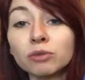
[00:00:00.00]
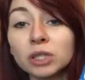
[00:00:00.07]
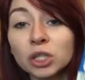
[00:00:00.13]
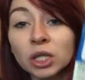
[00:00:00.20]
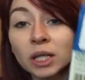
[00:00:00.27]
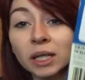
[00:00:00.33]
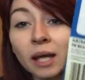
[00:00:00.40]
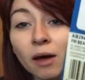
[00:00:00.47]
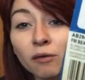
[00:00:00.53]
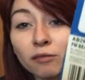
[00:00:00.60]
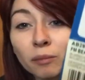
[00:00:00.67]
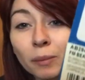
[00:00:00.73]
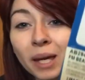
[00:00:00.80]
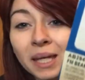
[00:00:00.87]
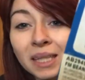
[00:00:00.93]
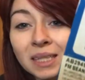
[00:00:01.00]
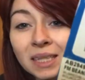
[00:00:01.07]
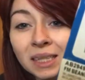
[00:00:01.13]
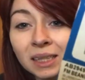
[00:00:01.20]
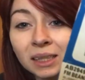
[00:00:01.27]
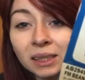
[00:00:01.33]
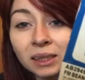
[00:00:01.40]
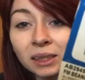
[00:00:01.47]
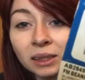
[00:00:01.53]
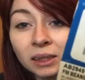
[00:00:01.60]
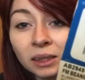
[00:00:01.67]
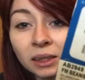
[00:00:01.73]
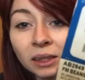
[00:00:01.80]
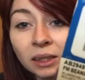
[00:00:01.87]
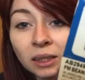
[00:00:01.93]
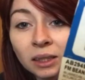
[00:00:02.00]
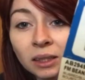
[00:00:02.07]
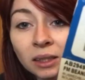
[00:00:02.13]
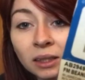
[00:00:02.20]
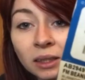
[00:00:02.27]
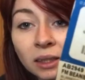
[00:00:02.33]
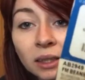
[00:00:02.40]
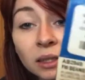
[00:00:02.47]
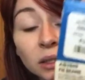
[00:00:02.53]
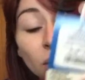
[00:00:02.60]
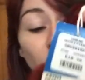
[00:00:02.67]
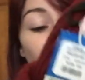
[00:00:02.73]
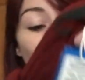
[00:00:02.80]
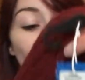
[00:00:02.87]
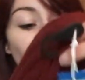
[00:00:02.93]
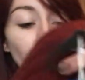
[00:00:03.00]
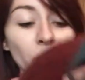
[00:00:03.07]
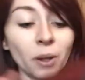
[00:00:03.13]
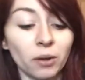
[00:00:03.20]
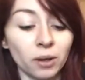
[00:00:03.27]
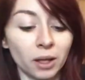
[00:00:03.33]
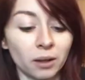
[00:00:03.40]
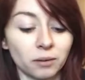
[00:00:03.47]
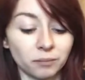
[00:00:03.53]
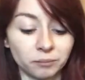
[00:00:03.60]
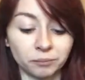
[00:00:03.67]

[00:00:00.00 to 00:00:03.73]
originally down from £18. So I was happy about that.